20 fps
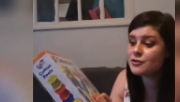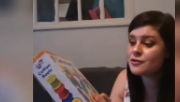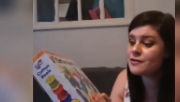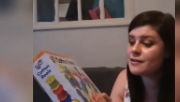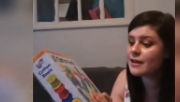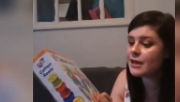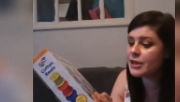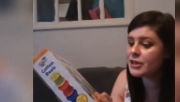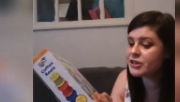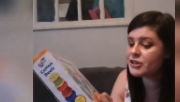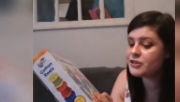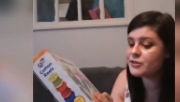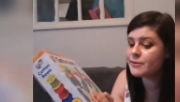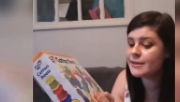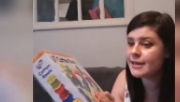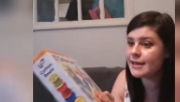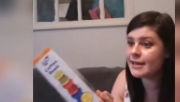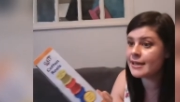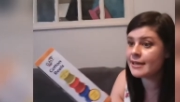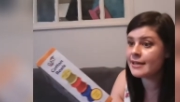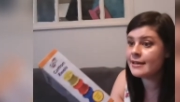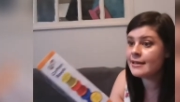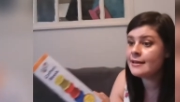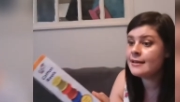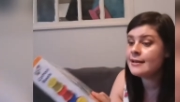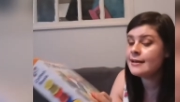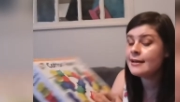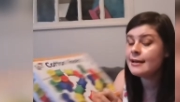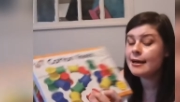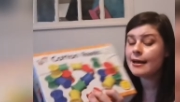does like doing it,
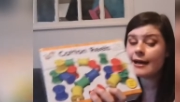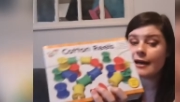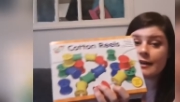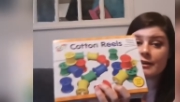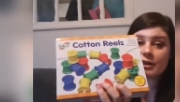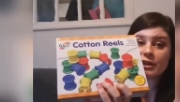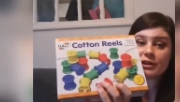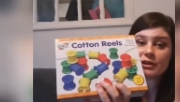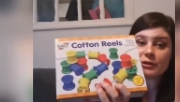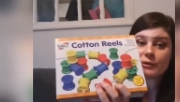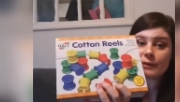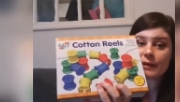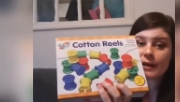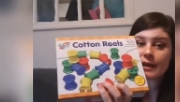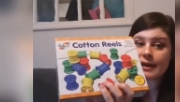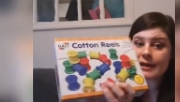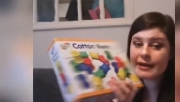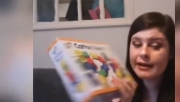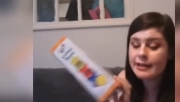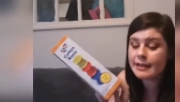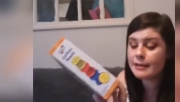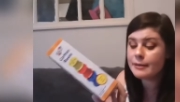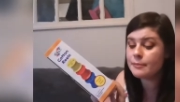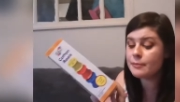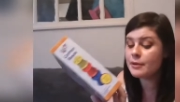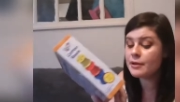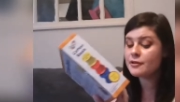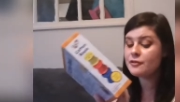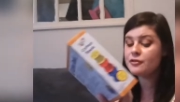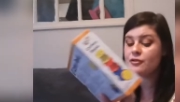and I do like
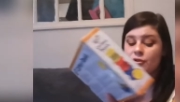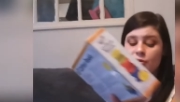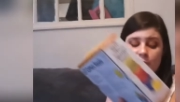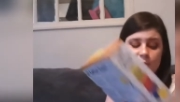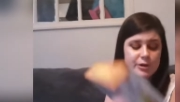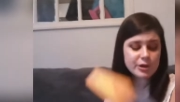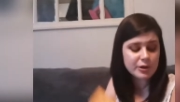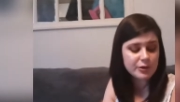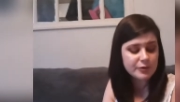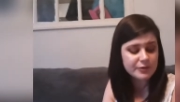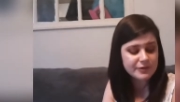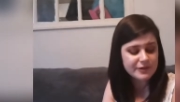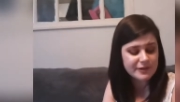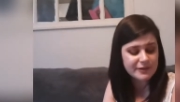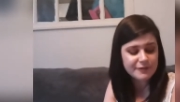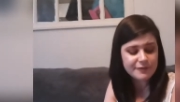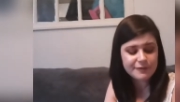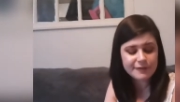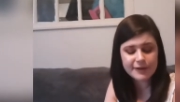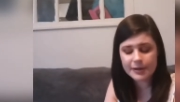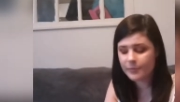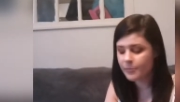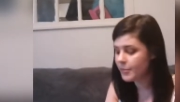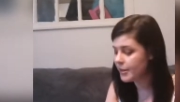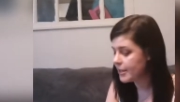him to use his fine